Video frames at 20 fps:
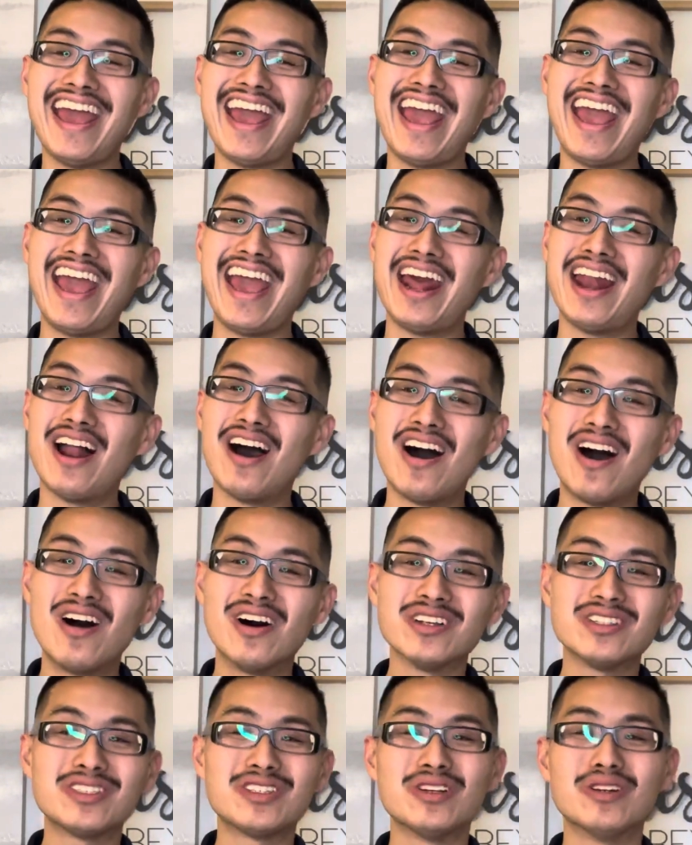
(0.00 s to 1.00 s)
and
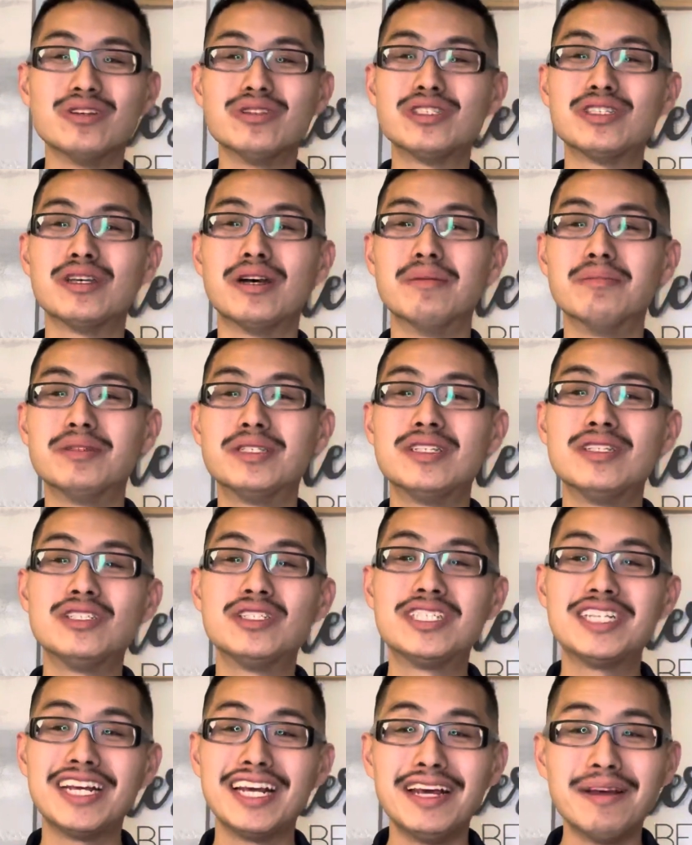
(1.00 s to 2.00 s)
also some
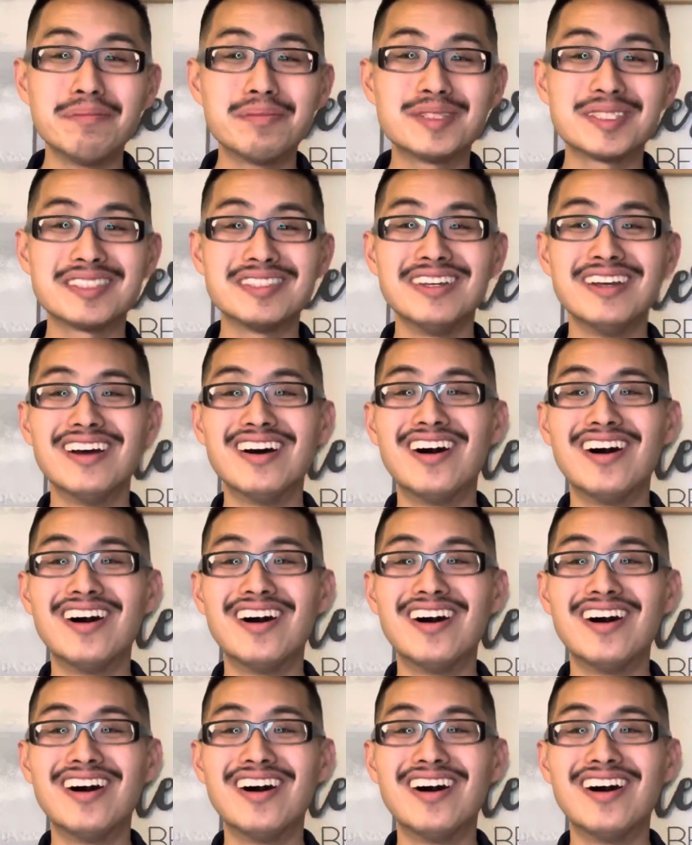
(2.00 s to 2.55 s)
tips